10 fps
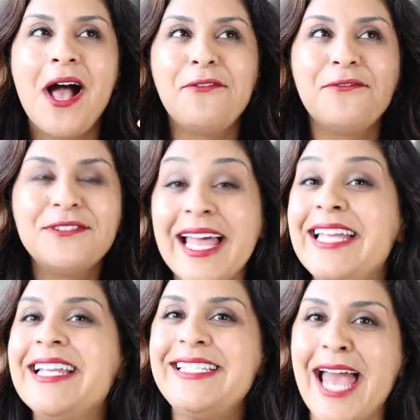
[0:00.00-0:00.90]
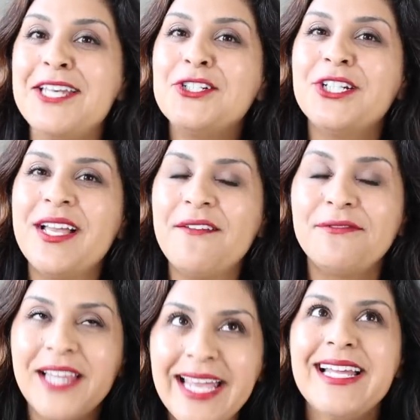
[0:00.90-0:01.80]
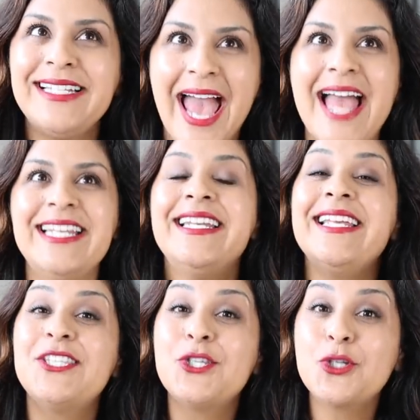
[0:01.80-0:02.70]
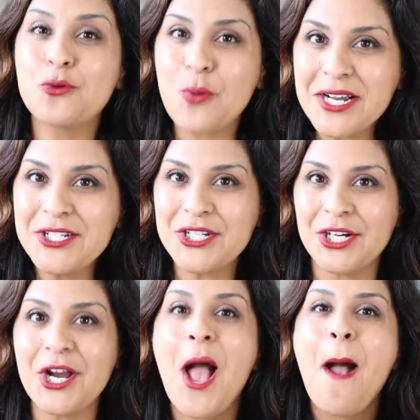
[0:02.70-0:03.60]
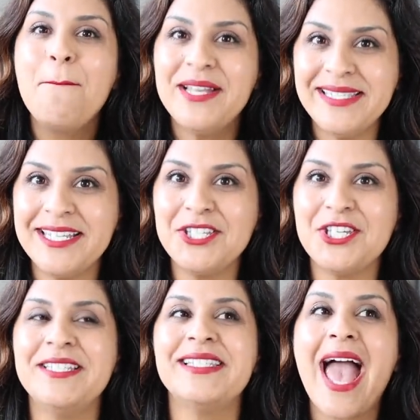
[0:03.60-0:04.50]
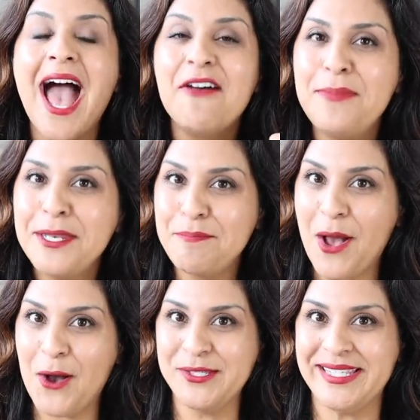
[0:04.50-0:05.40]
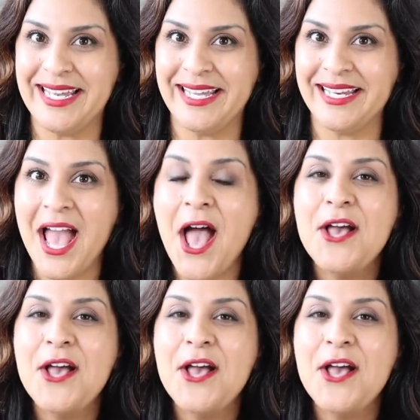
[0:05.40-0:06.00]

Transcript: flight attendant instructor positions have been posted.